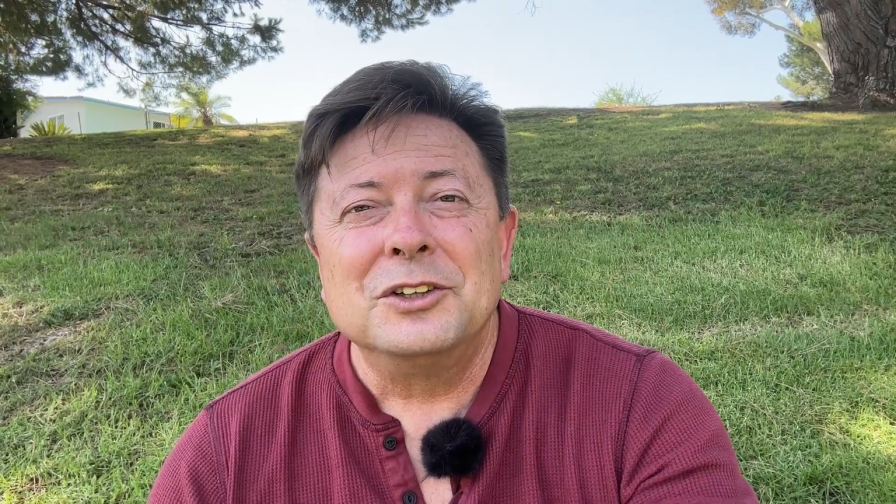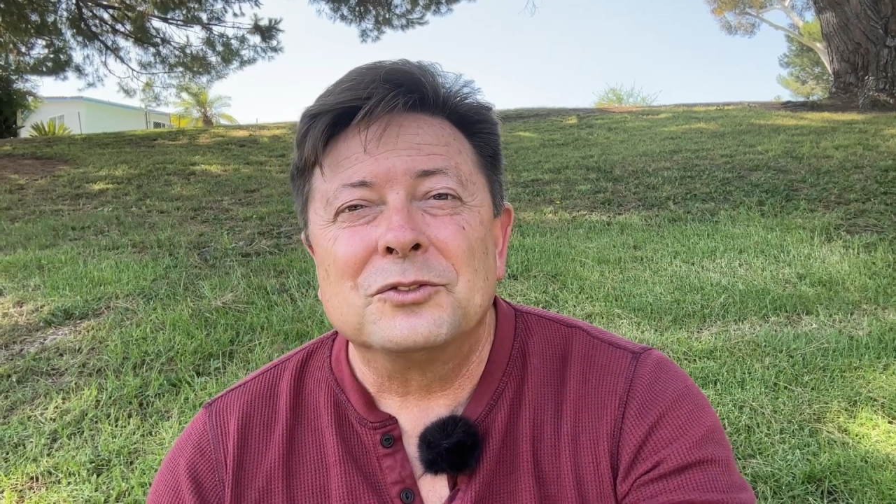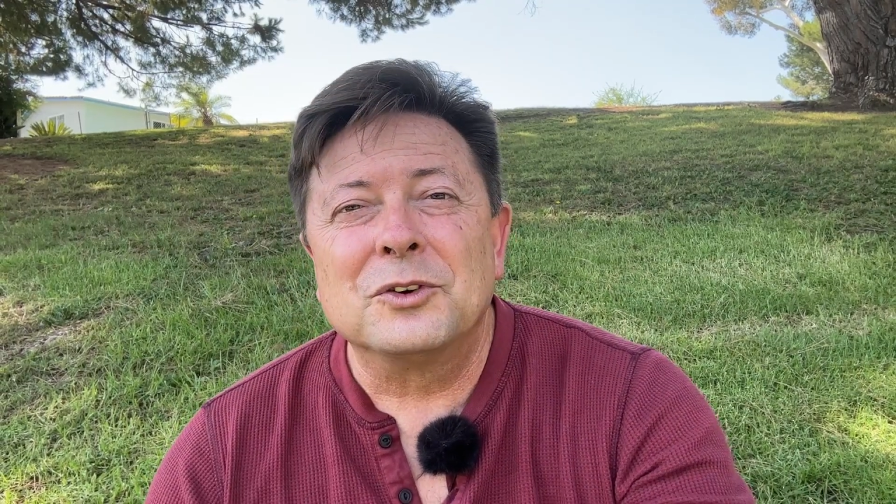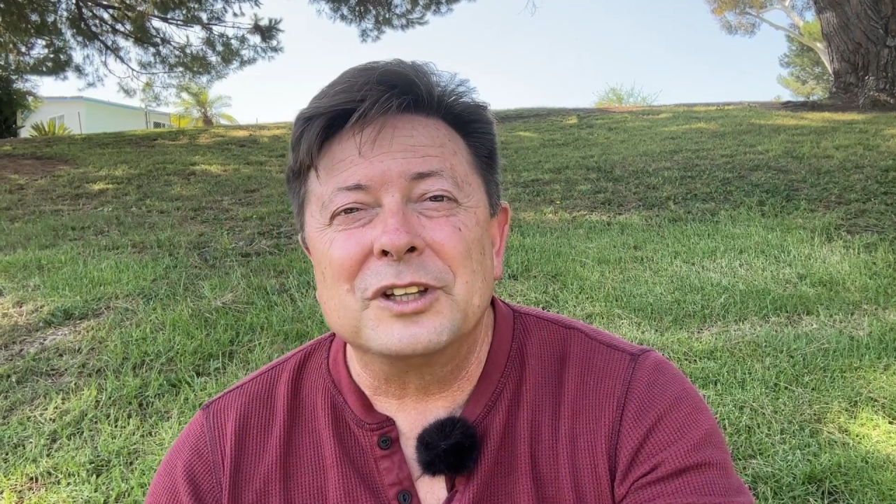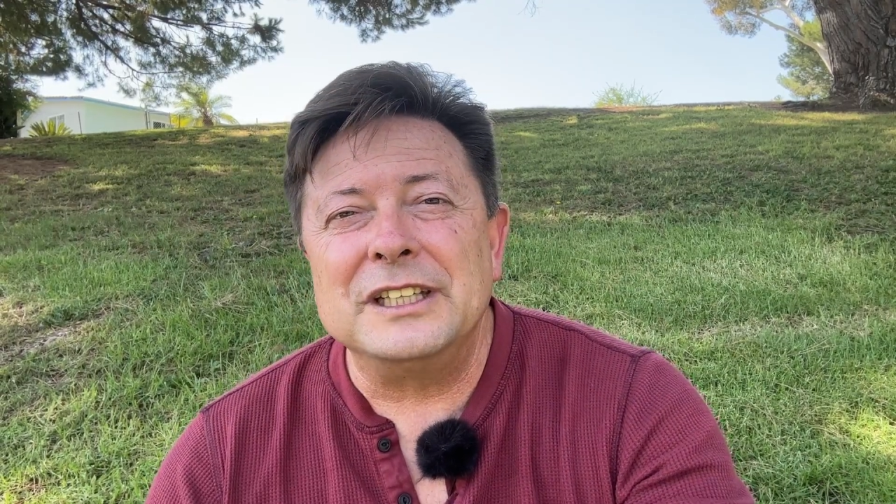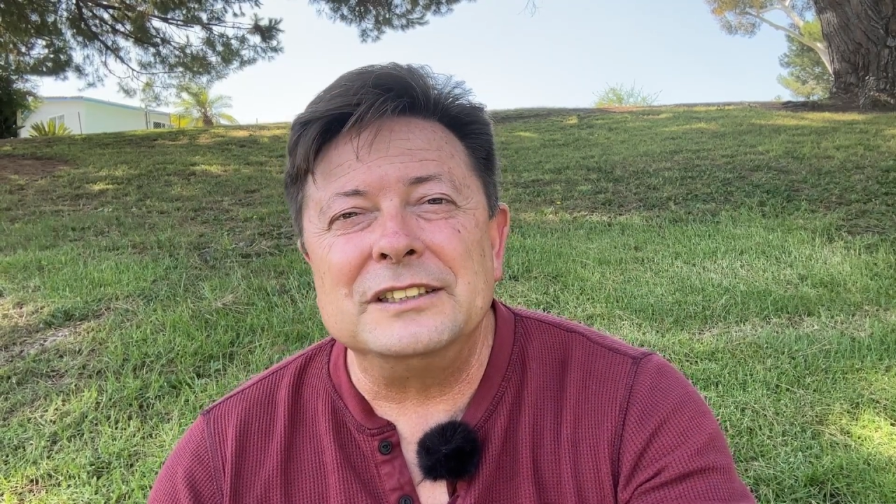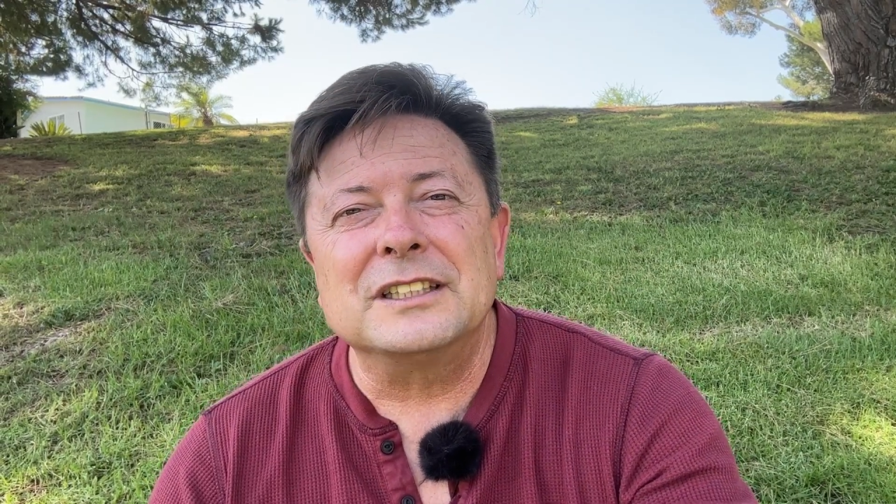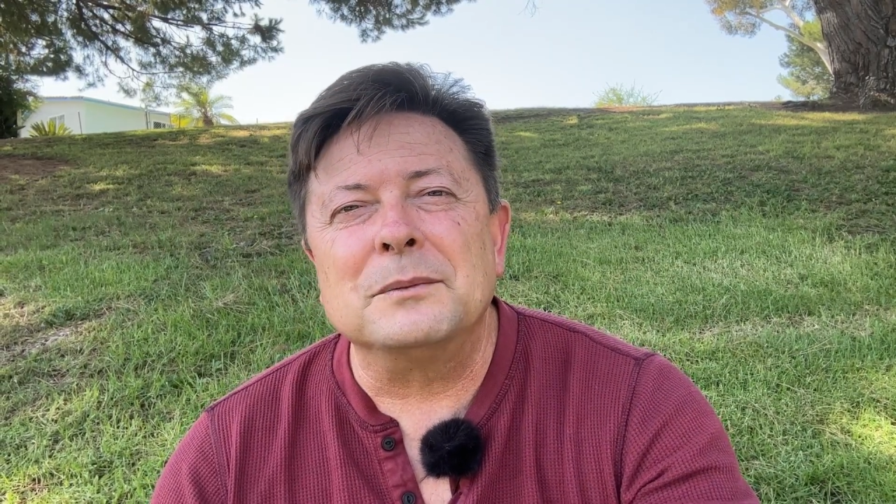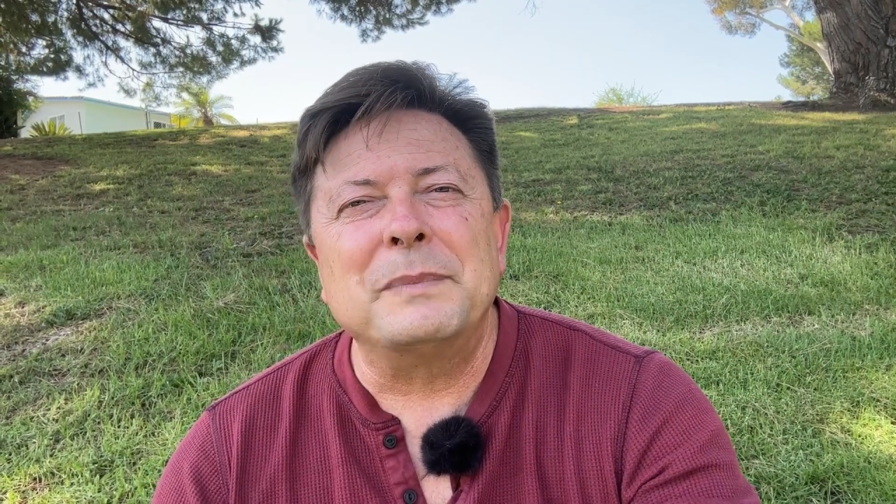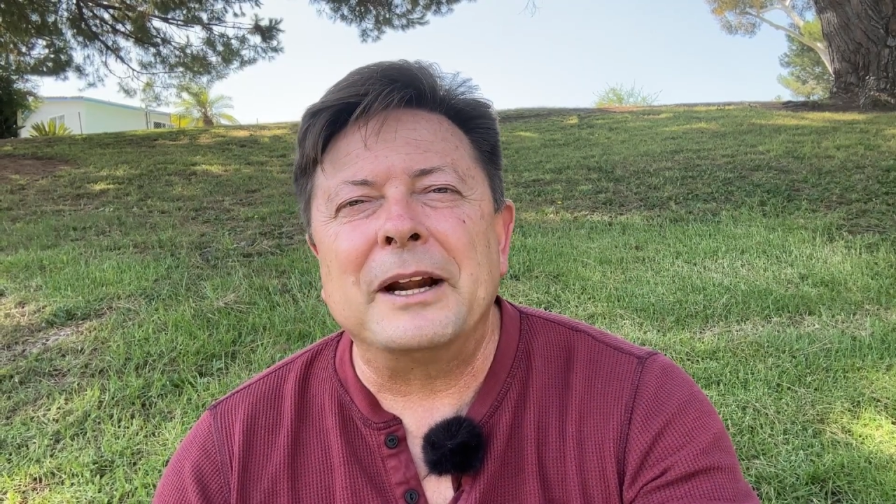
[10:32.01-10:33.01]
for these
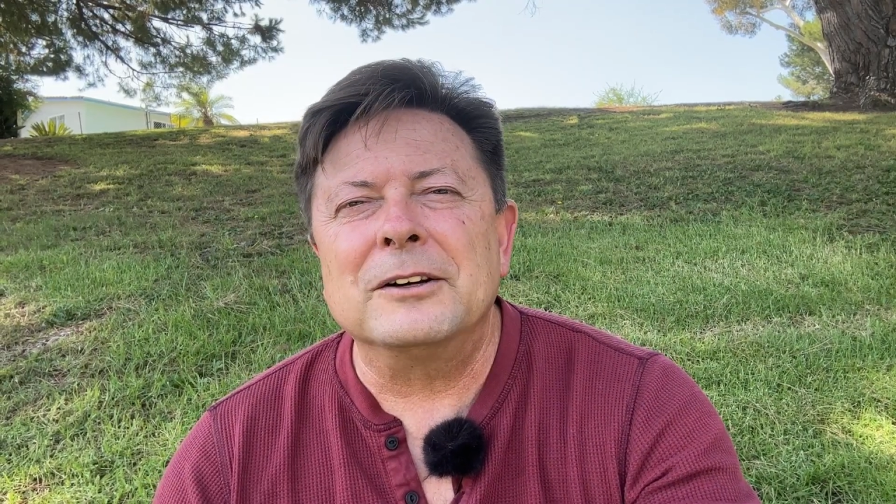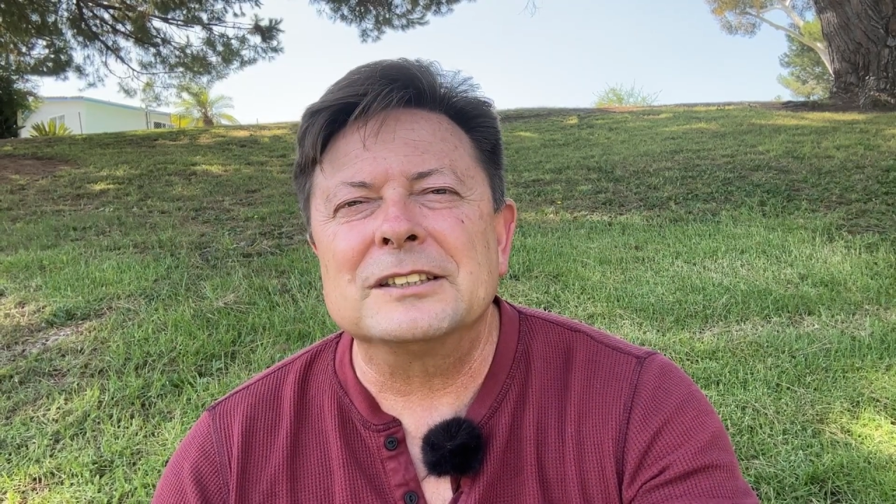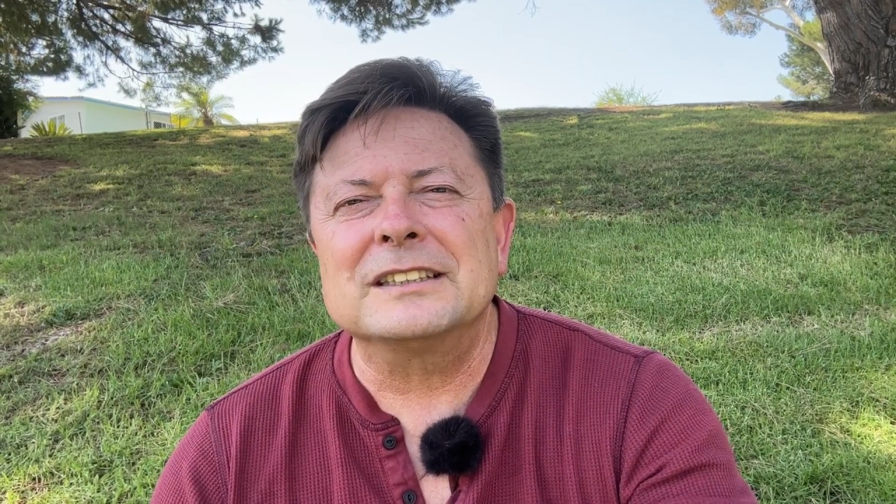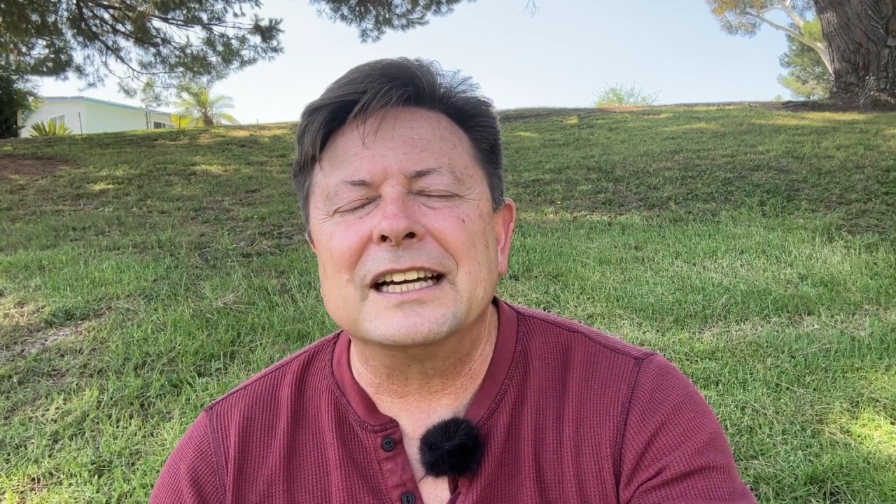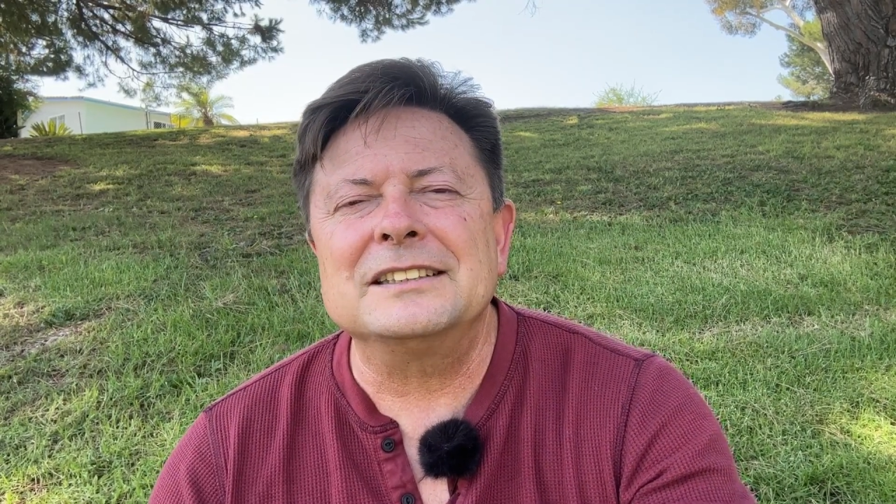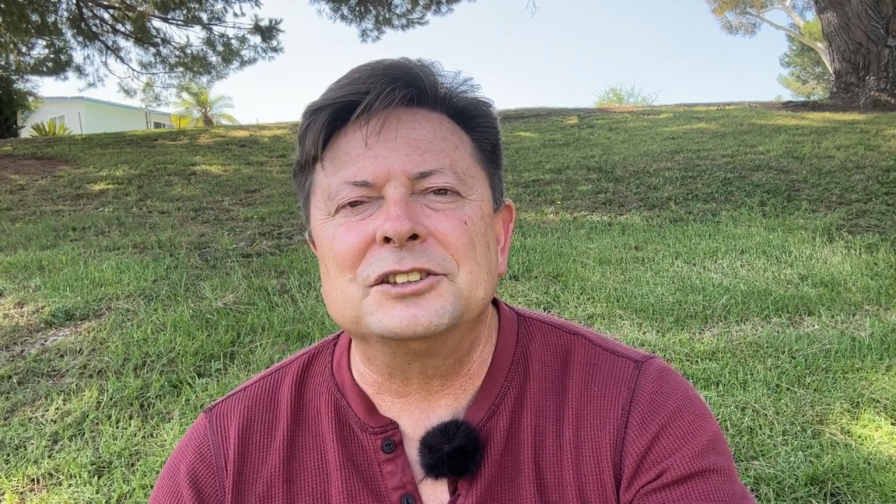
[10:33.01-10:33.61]
parasites